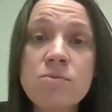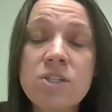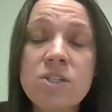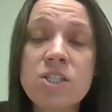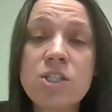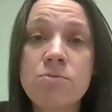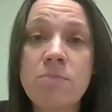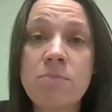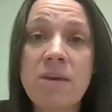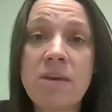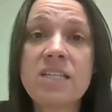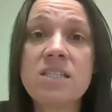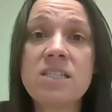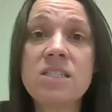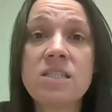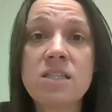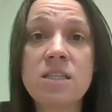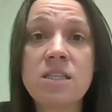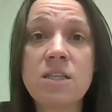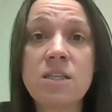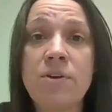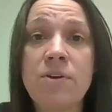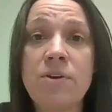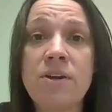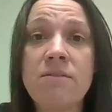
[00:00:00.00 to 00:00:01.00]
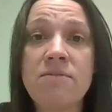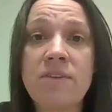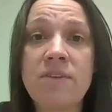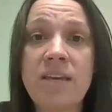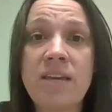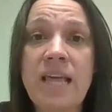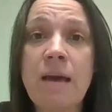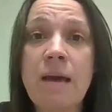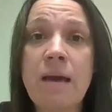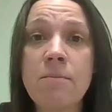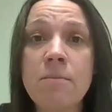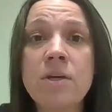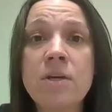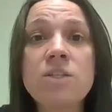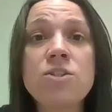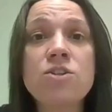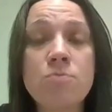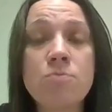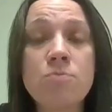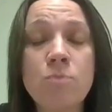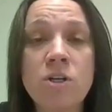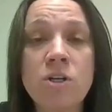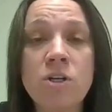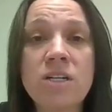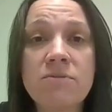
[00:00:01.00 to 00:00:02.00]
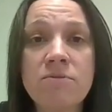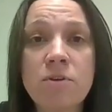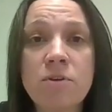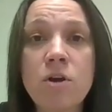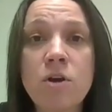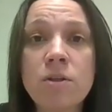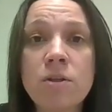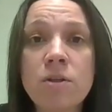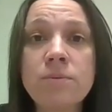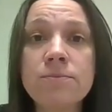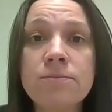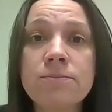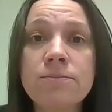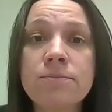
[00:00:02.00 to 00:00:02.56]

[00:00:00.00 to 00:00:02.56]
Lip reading: which makes the grieving that much more difficult.